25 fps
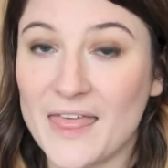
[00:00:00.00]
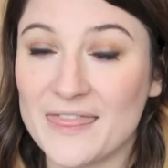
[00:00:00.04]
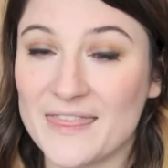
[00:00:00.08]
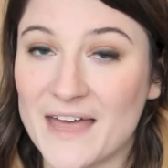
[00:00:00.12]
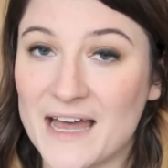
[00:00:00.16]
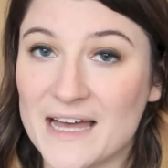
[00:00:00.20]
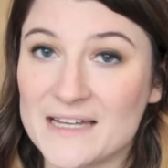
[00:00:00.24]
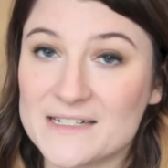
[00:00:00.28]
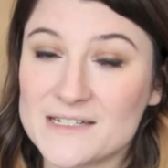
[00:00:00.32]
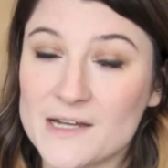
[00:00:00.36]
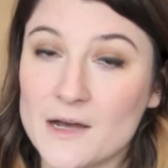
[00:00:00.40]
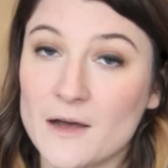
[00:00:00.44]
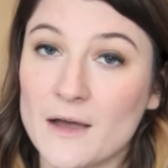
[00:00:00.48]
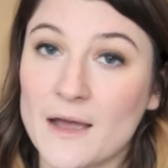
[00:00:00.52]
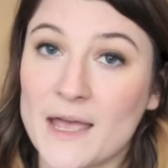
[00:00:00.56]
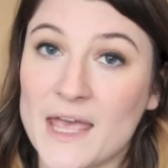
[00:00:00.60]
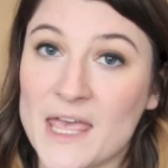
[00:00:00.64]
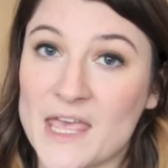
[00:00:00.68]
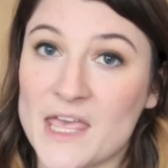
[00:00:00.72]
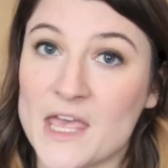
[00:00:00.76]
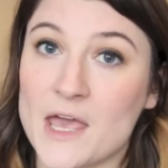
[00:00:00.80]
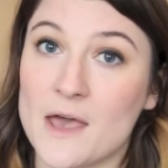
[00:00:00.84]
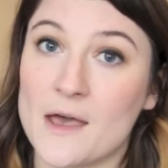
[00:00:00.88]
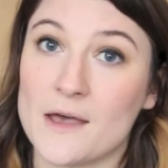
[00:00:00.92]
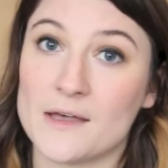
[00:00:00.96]
that
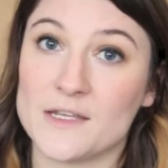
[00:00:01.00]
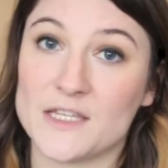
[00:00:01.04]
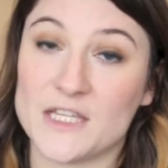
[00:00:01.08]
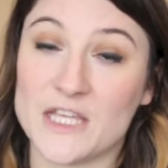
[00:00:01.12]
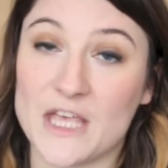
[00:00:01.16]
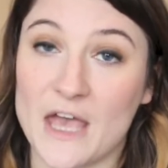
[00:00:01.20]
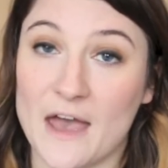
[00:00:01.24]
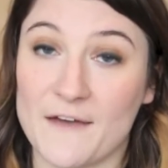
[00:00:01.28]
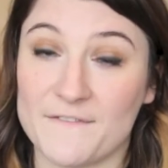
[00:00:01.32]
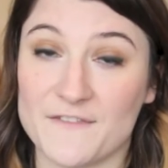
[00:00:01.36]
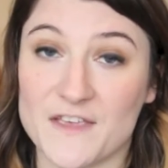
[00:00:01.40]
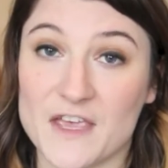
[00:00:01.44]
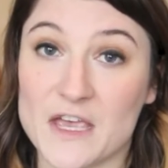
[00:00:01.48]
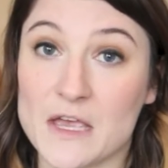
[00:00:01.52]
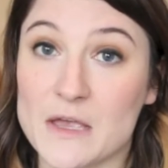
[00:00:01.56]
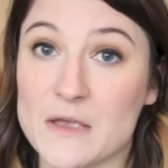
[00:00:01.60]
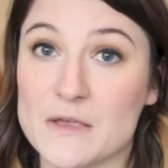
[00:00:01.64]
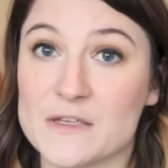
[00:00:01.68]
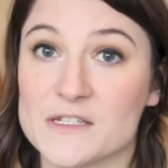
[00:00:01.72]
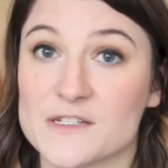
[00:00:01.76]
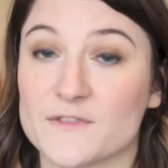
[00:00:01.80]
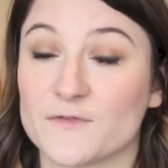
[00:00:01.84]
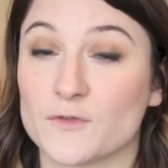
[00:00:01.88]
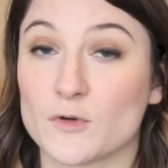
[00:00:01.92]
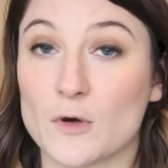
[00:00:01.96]
I have
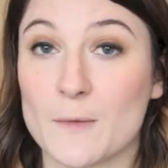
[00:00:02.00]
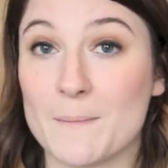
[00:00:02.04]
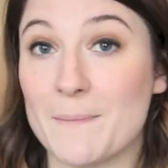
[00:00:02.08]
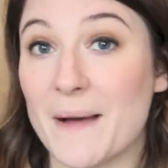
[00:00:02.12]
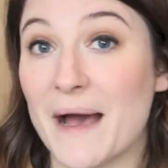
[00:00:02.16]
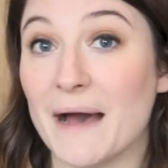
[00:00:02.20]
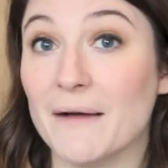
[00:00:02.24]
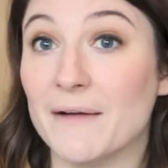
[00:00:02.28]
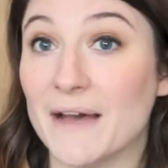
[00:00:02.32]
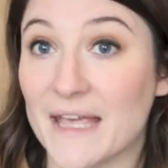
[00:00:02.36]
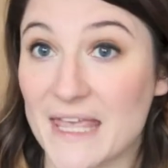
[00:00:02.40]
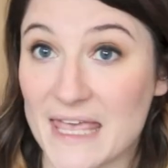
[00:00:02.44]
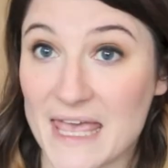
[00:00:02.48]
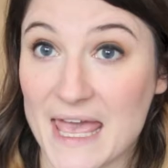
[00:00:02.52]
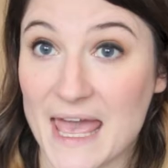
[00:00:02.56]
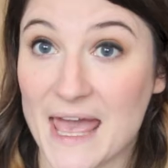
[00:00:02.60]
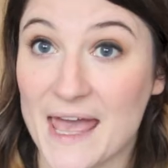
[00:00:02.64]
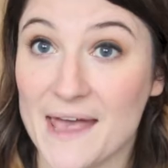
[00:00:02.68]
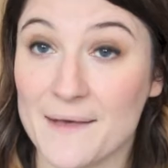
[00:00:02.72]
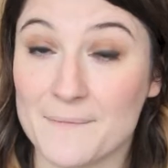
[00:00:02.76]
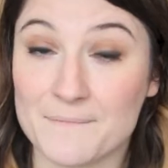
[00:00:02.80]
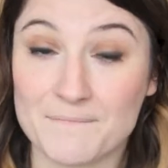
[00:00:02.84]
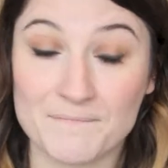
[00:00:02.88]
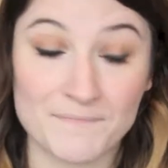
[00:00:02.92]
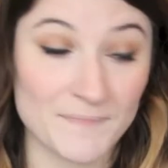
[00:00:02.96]
used for about a
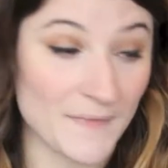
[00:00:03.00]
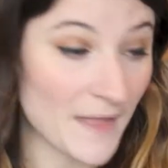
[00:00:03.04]
year,